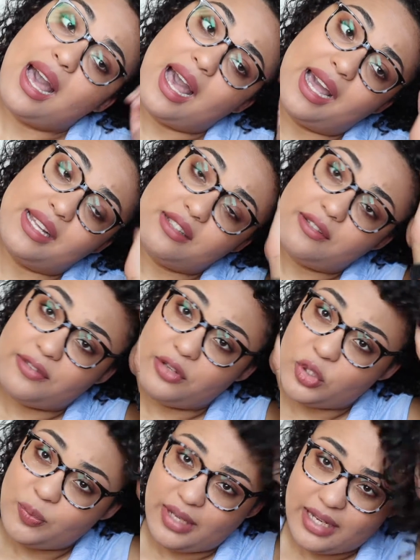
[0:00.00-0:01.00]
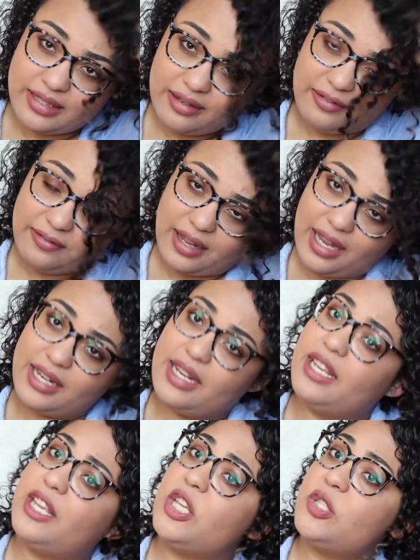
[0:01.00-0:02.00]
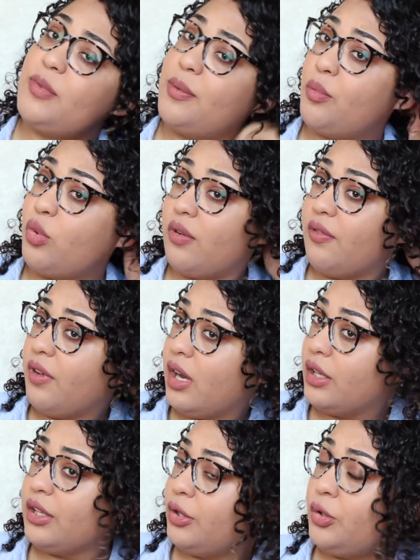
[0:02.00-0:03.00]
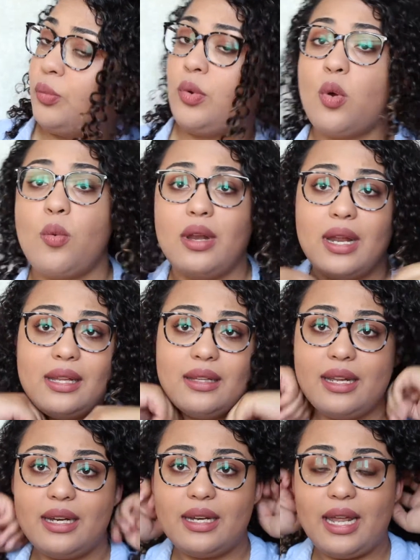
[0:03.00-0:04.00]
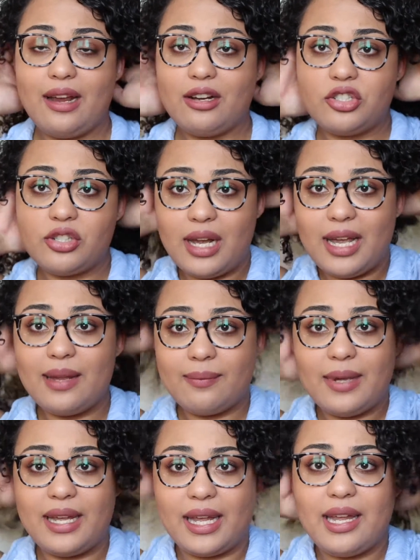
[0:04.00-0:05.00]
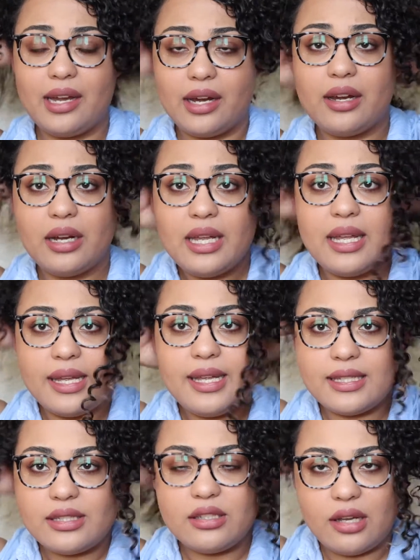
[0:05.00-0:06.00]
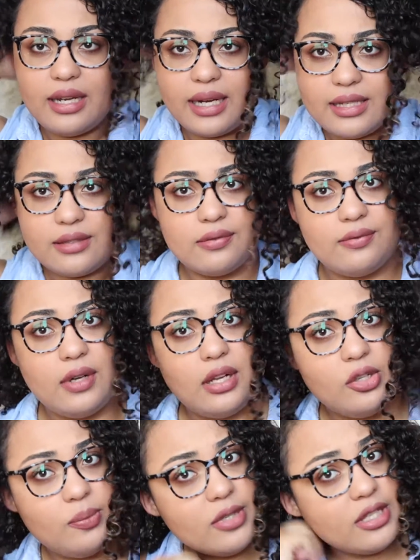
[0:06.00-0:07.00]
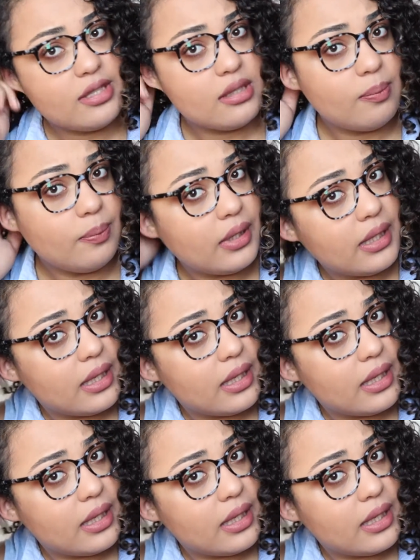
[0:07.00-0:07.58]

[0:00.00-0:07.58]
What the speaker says: I diffuse because I find it gives me more volume. When I let it air dry, my hair is not as voluminous,